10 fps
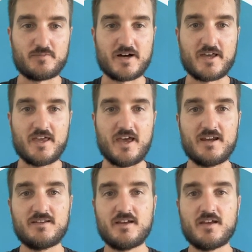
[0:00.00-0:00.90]
by
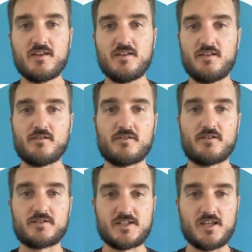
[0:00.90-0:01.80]
editing your
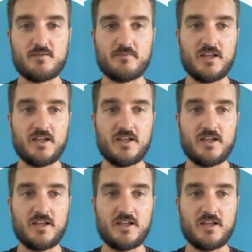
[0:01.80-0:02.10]
theme.